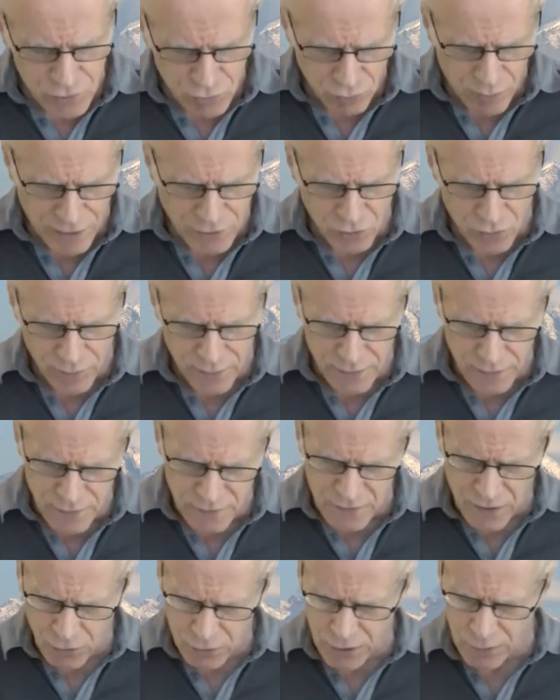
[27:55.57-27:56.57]
structure that
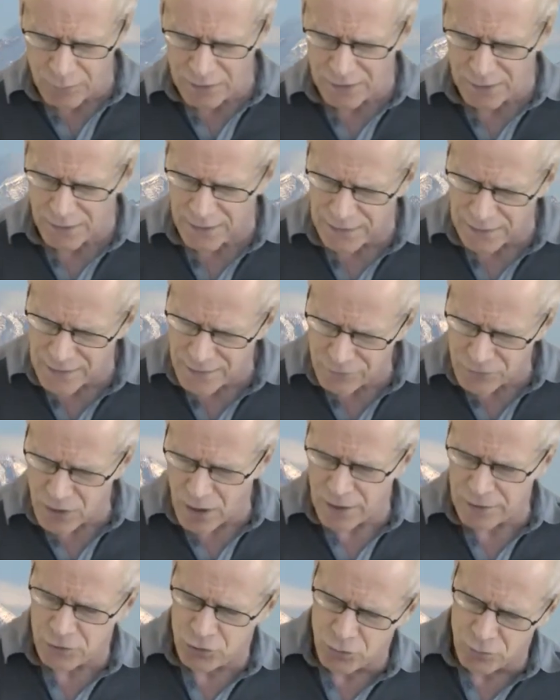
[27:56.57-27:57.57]
is ultimately lived
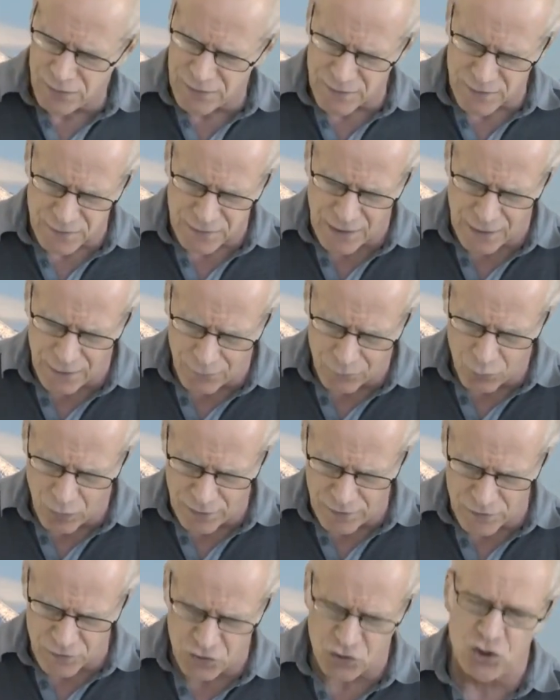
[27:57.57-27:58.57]
onto instead of
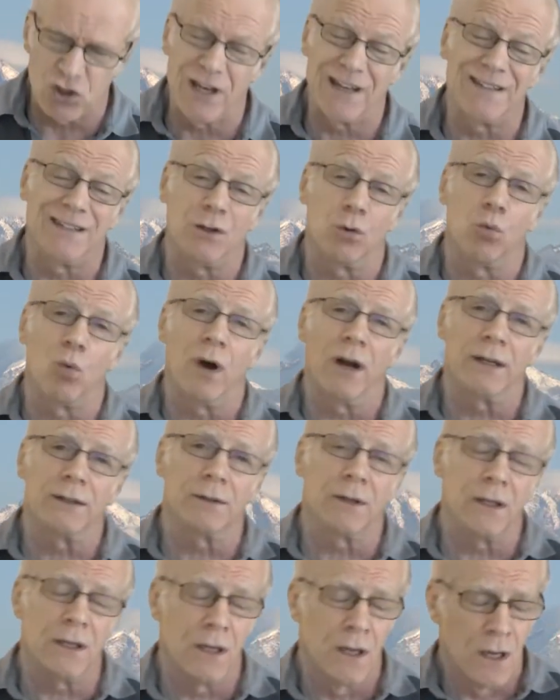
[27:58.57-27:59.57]
what is
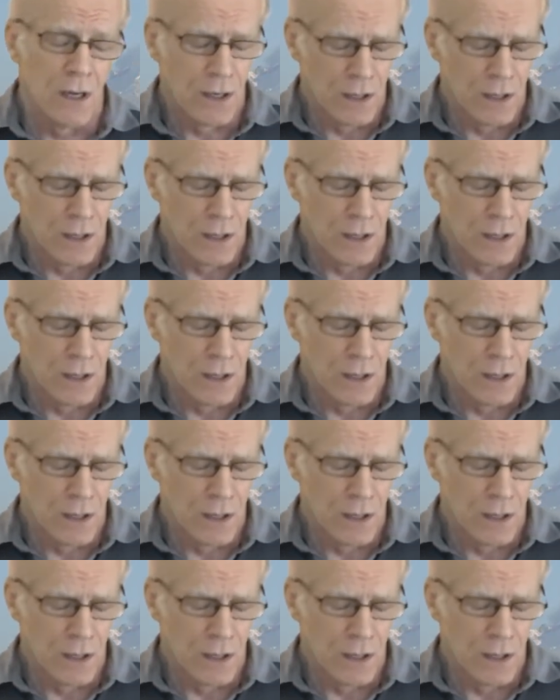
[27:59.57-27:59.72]
genuinely